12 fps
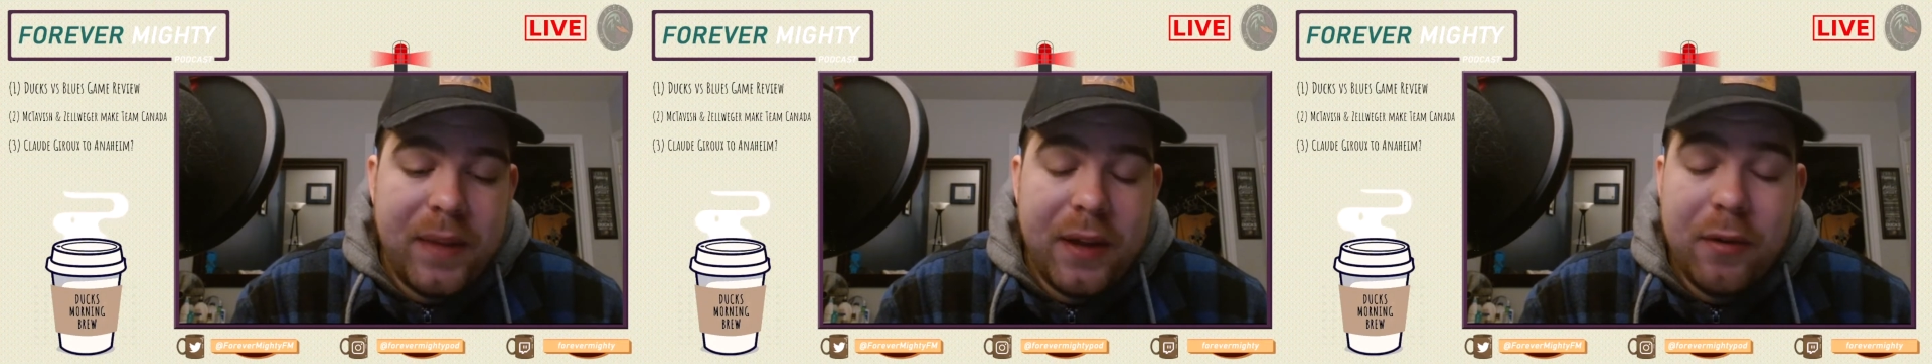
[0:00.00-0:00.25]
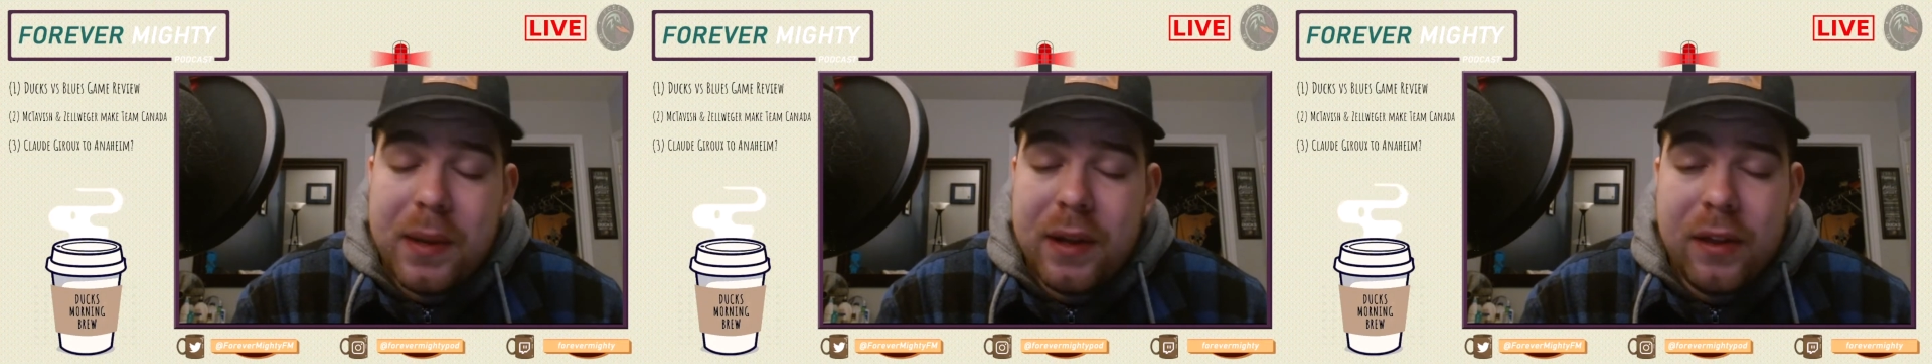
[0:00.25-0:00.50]

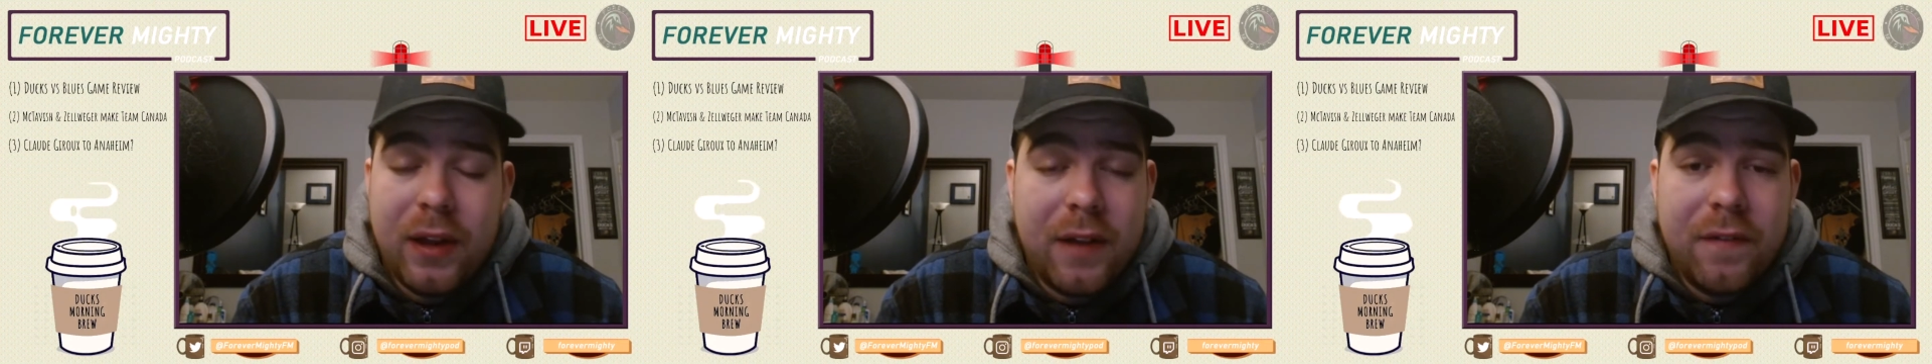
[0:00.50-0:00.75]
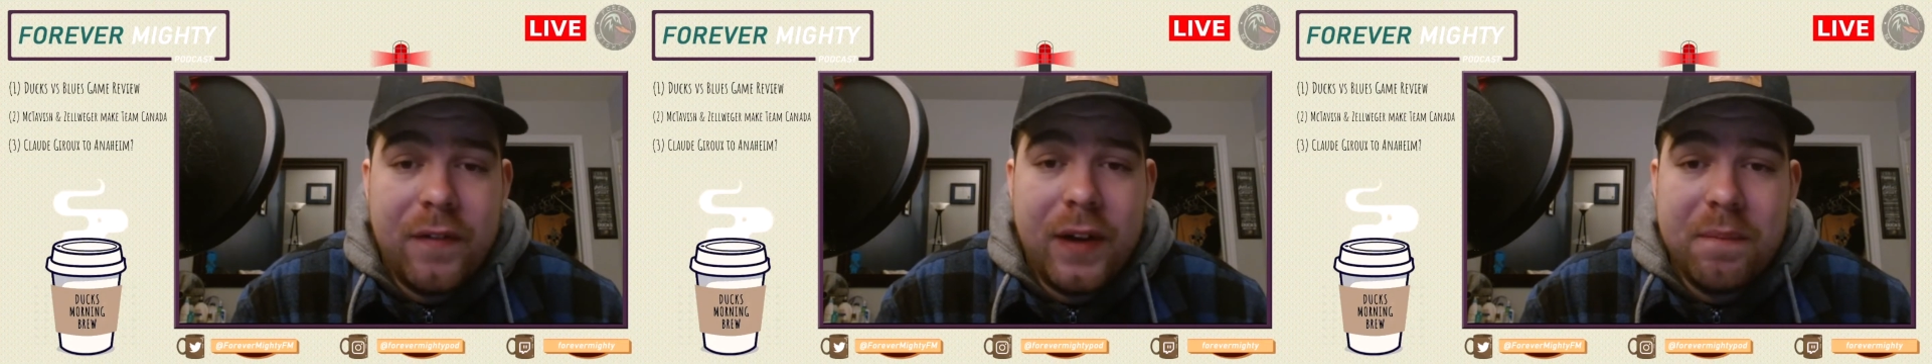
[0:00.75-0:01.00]
It would be a
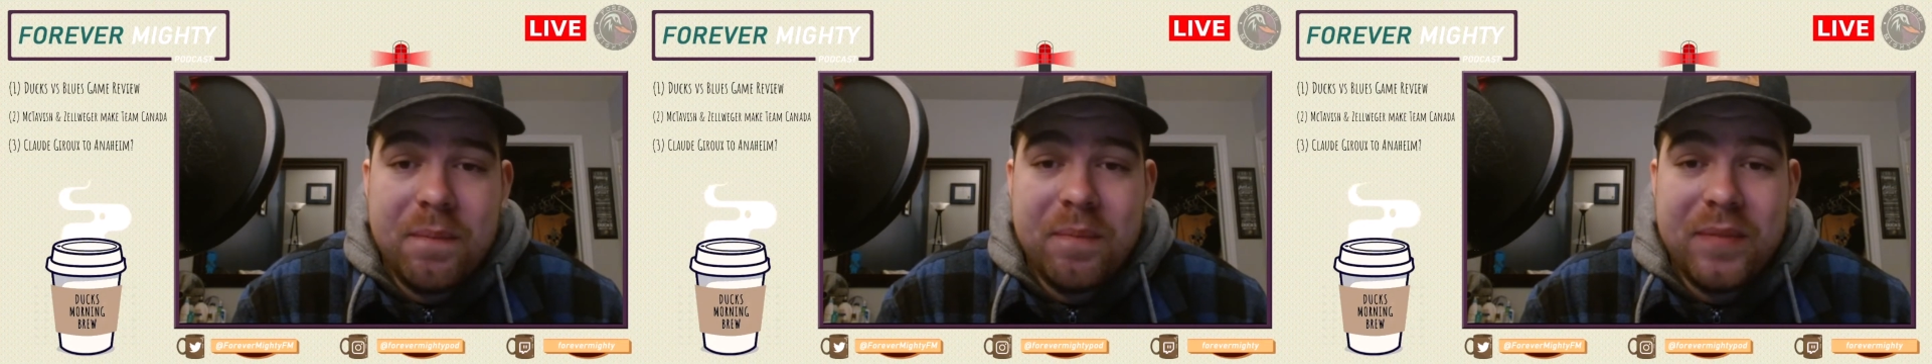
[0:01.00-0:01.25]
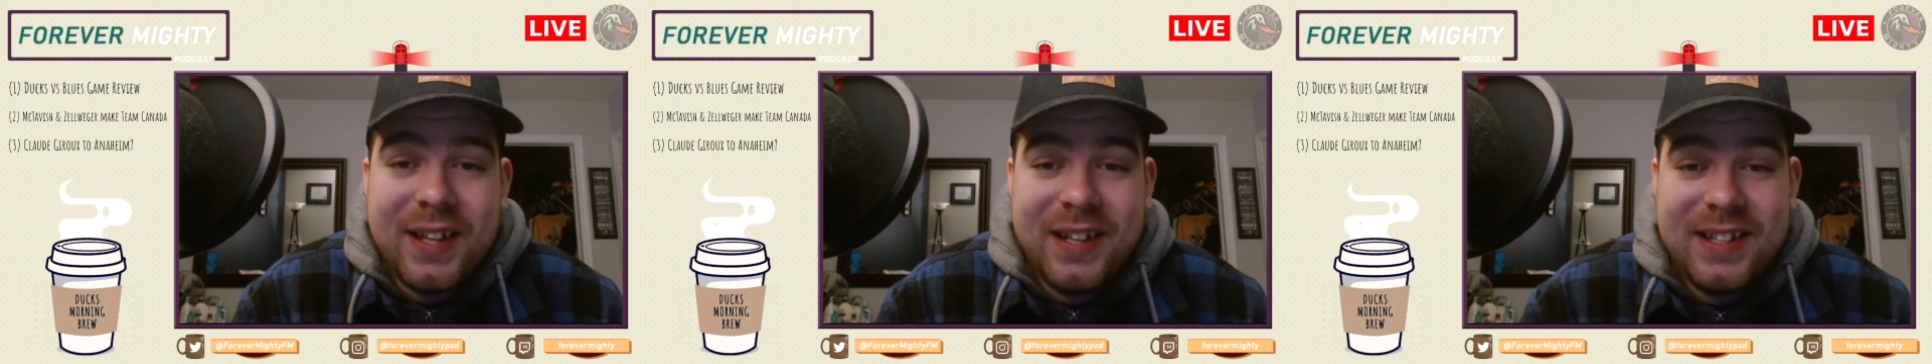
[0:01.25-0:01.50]
lot of fun
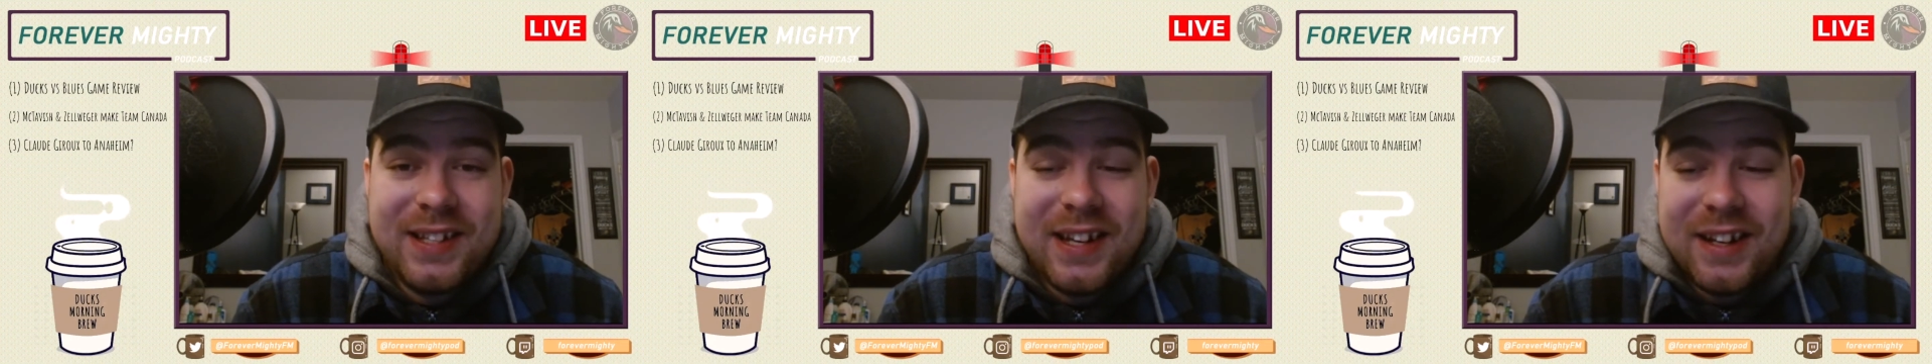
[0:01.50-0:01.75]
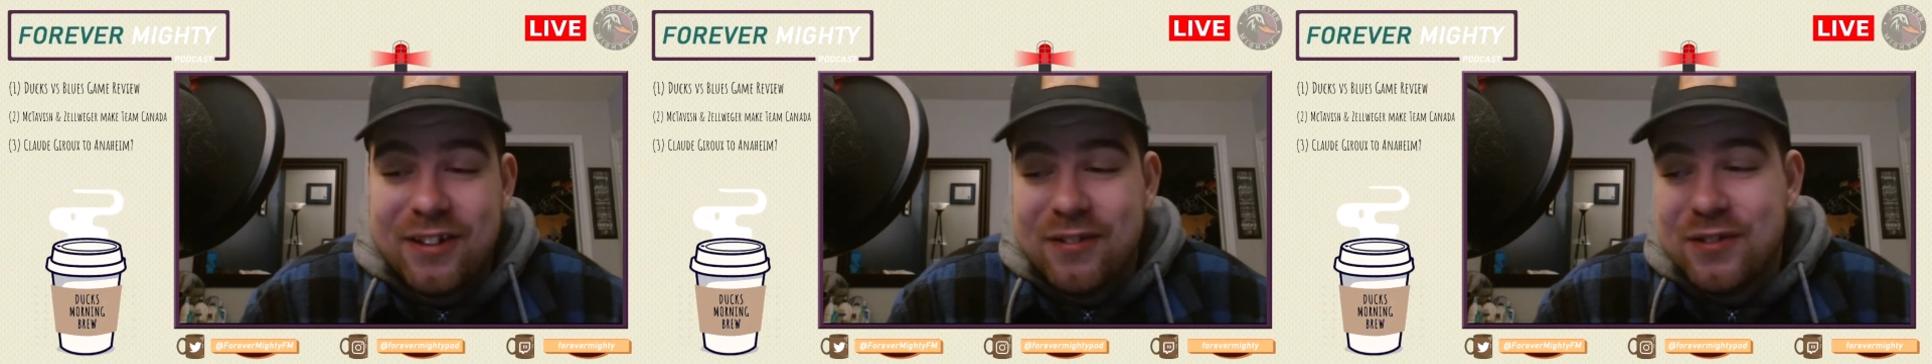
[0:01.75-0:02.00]
to
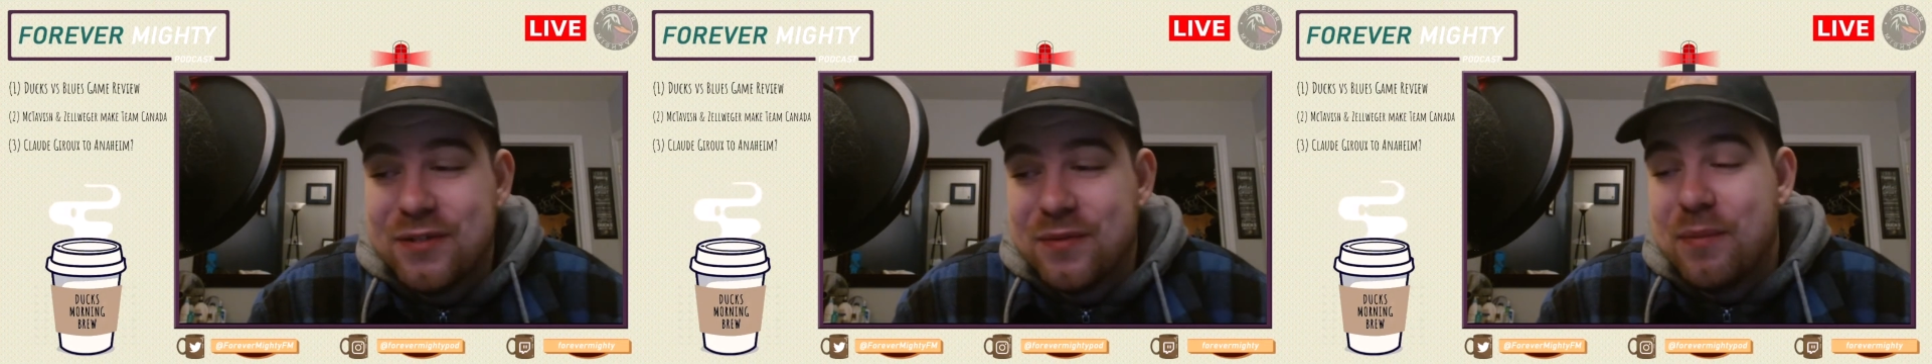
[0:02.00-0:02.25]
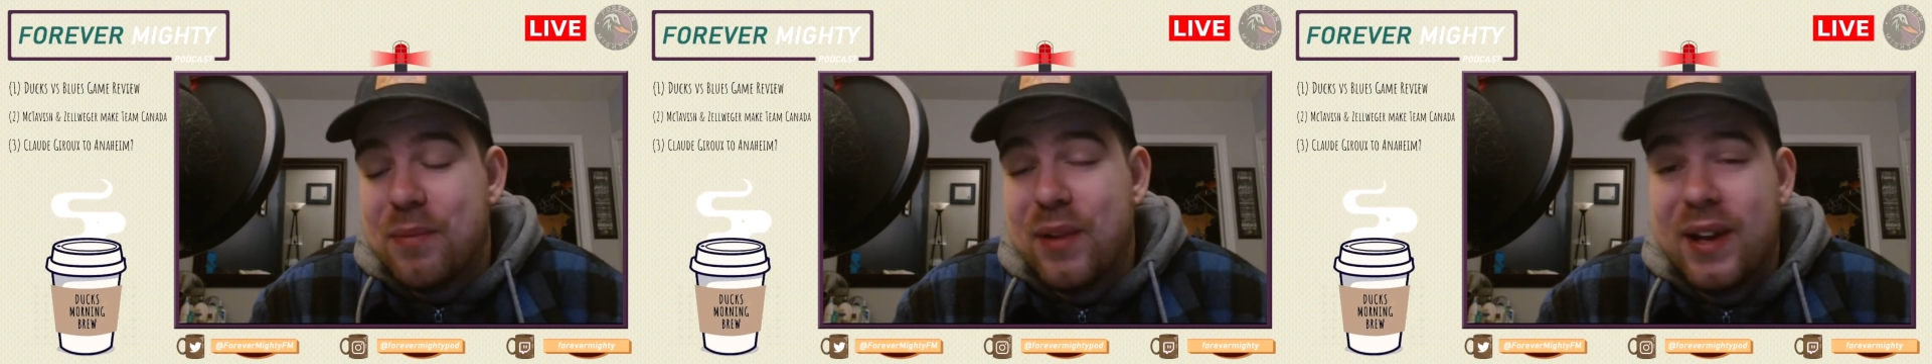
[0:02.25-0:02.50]
see Claude
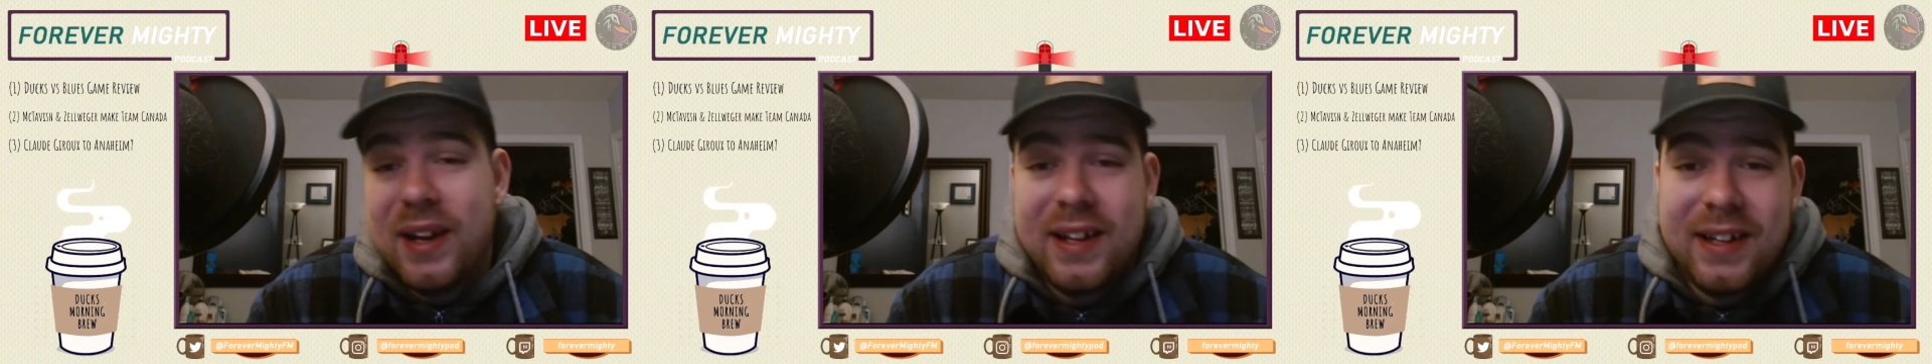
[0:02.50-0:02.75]
Giroux play.